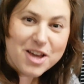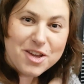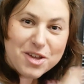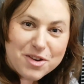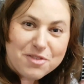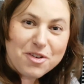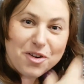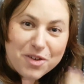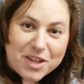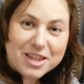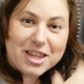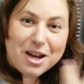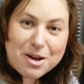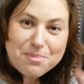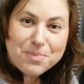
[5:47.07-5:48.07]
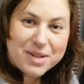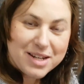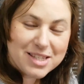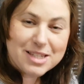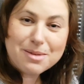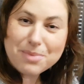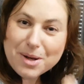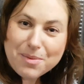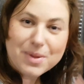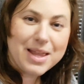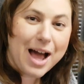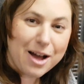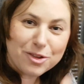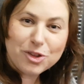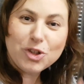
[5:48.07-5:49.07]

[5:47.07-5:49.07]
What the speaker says: you roll it up, and it's simply without